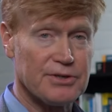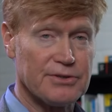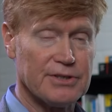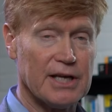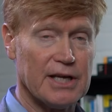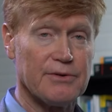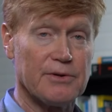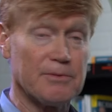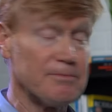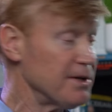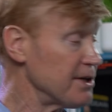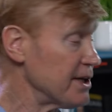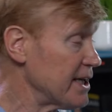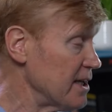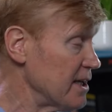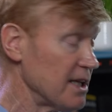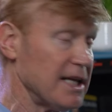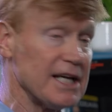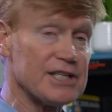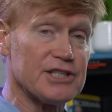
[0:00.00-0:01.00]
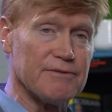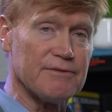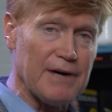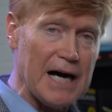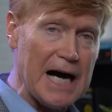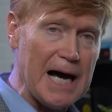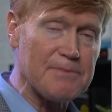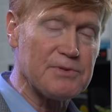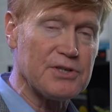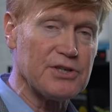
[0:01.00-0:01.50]
you're not only going to get lots of
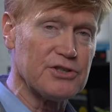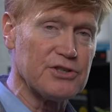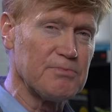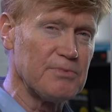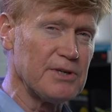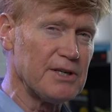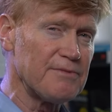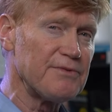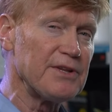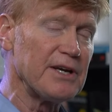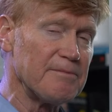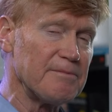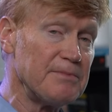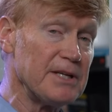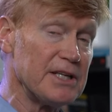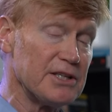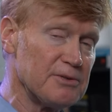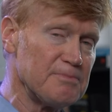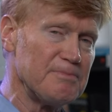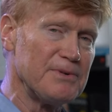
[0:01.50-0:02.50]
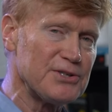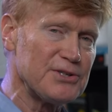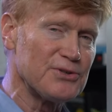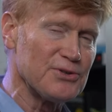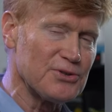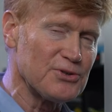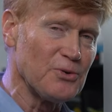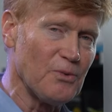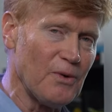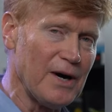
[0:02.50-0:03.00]
options, but if they've been in the
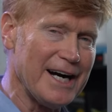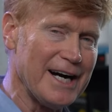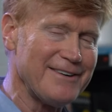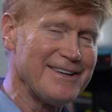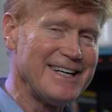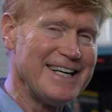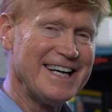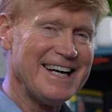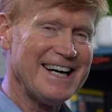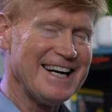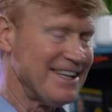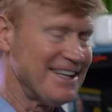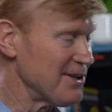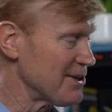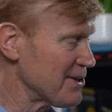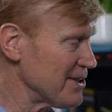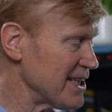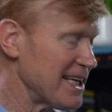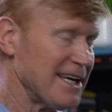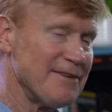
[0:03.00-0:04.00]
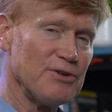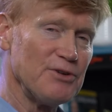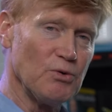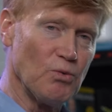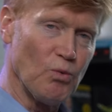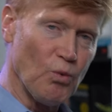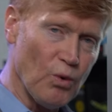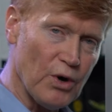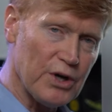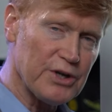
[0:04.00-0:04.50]
business a while, they're going to give you
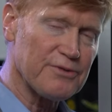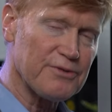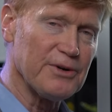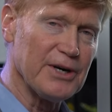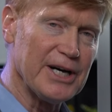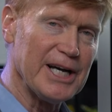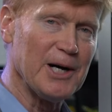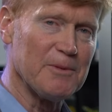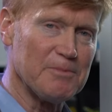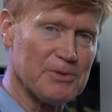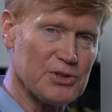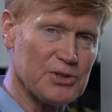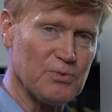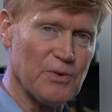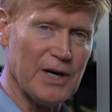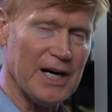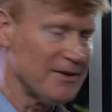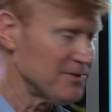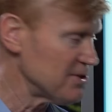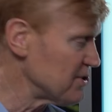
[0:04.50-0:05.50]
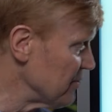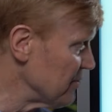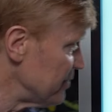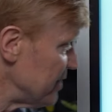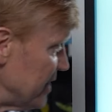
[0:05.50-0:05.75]
wonderful help as well. So